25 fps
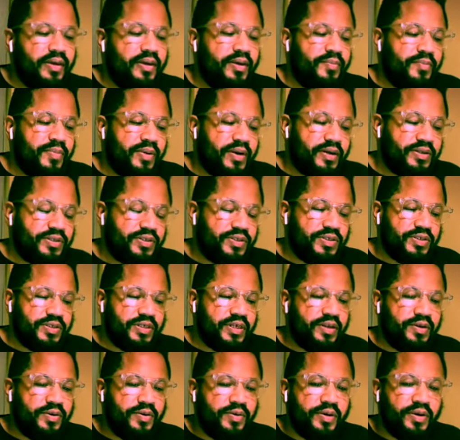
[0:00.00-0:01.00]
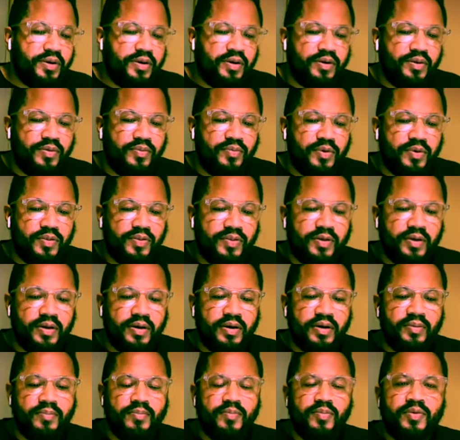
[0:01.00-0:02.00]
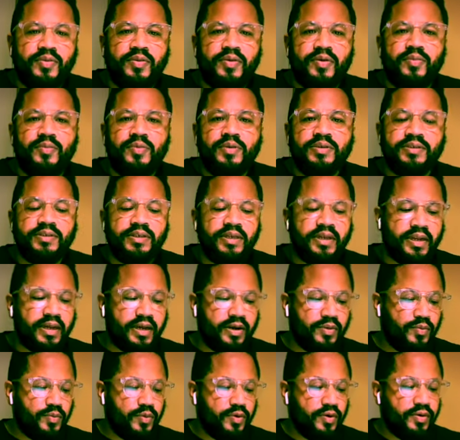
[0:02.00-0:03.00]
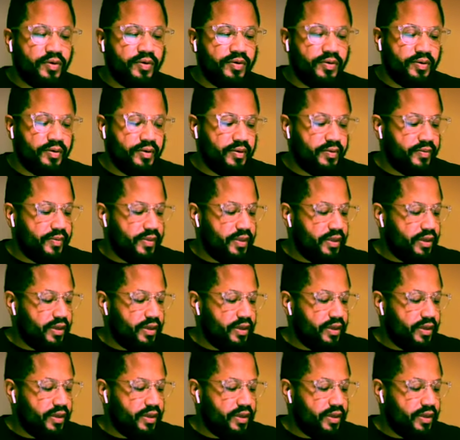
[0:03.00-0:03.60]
Pastor Senior here with um, with our Wednesday night word,